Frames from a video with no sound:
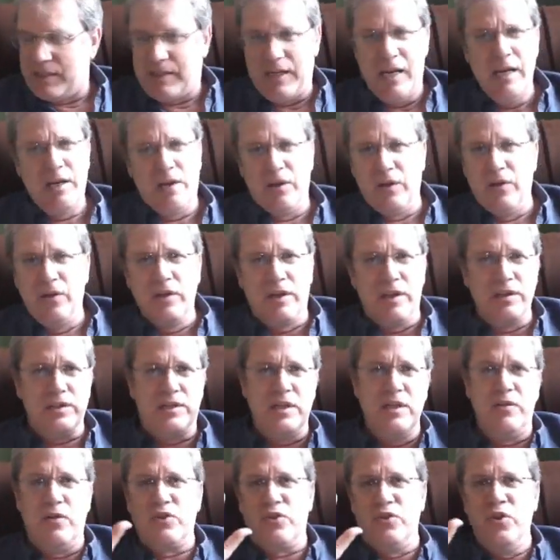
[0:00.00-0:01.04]
Take a look and
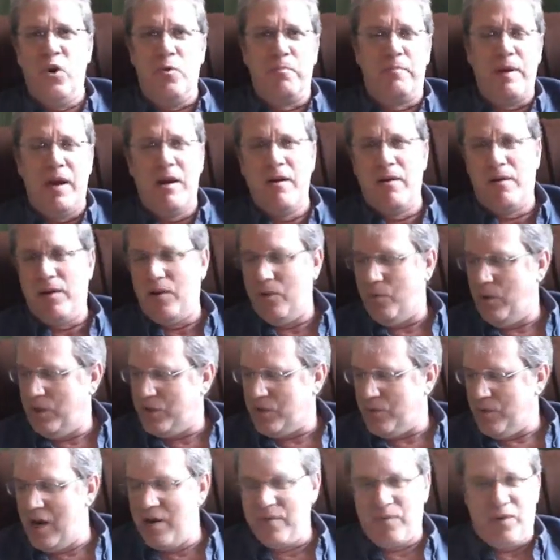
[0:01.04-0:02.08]
see there's no parallel
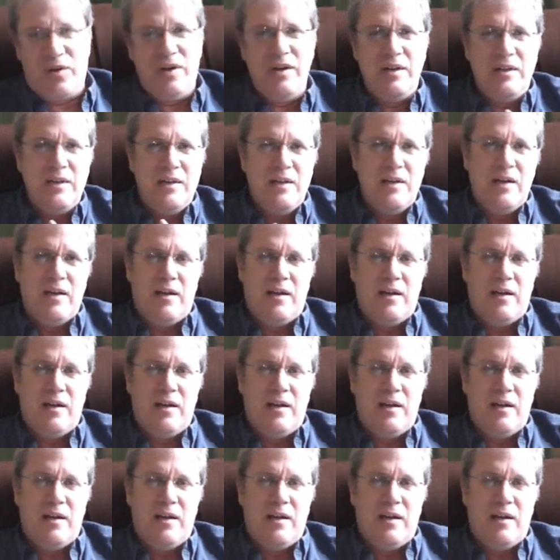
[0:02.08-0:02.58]
whatsoever.